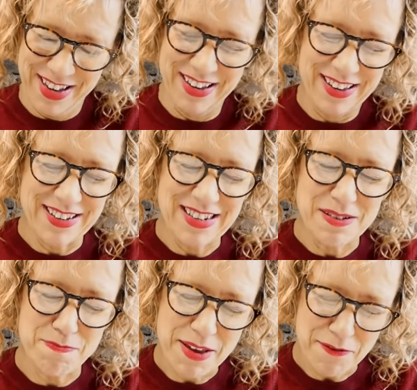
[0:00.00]
because he's a
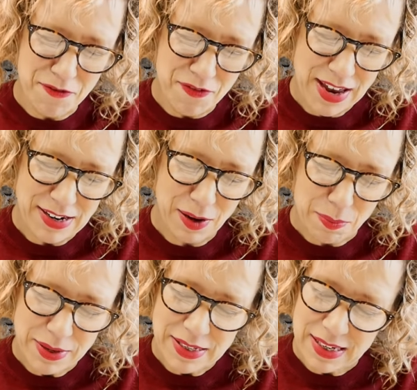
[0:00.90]
bit fed up,
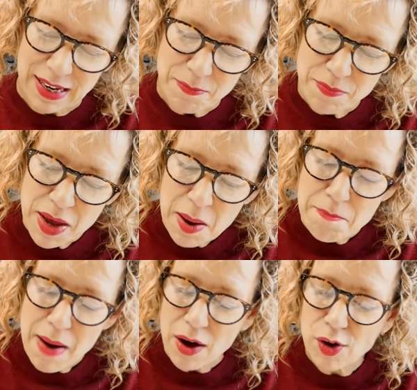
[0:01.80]
isn't he?
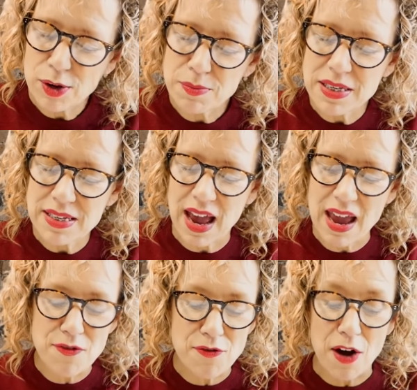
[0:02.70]
Malcolm's
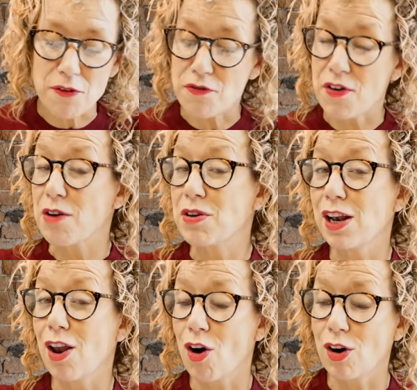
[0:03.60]
day felt very
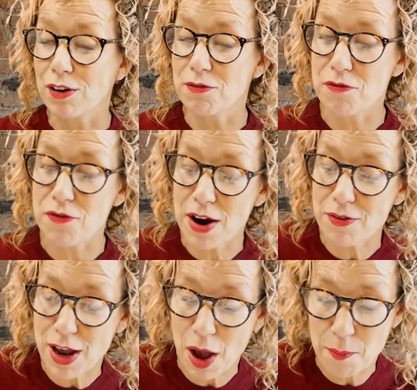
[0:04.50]
long and
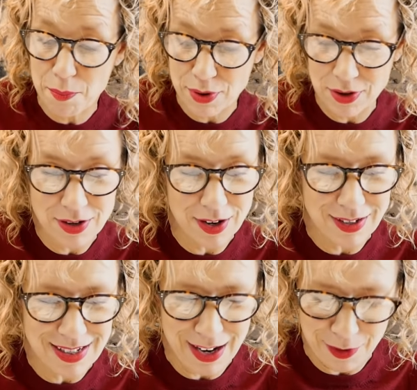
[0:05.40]
very
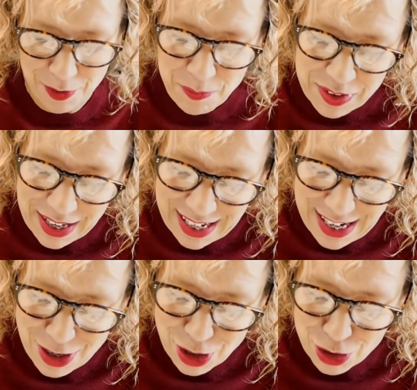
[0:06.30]
unproductive.
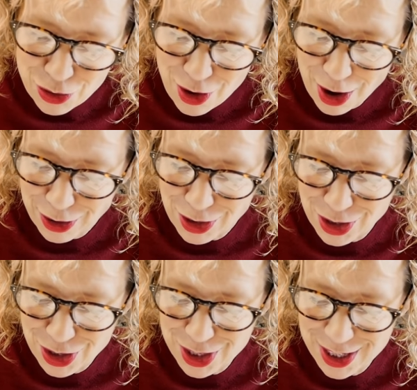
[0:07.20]
He
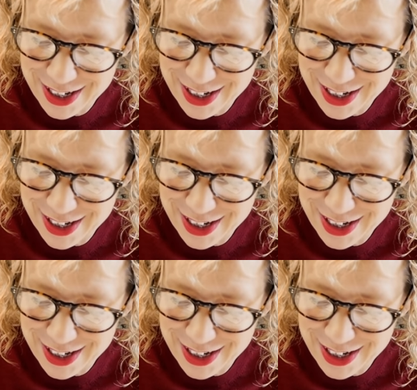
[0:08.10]
trudged.